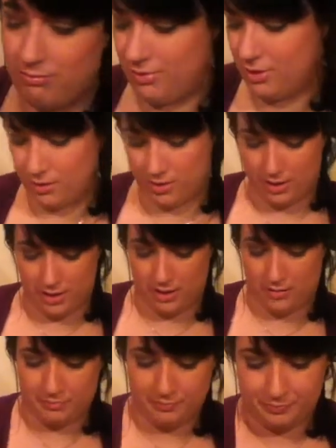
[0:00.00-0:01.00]
It's gorgeous.
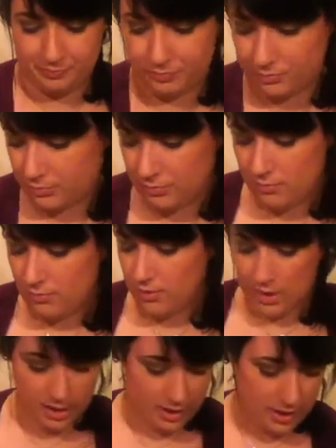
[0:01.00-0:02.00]

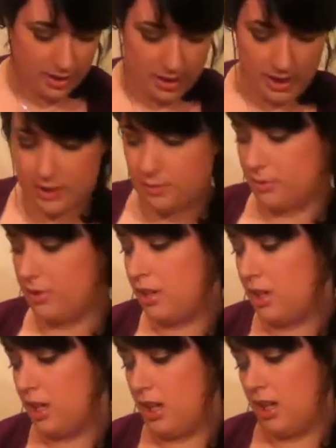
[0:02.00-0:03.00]
And then the next one
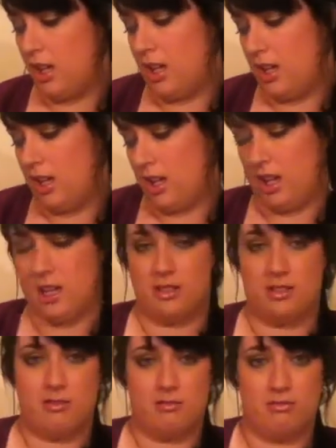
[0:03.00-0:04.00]

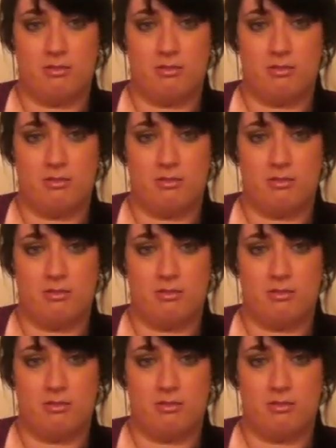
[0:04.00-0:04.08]
is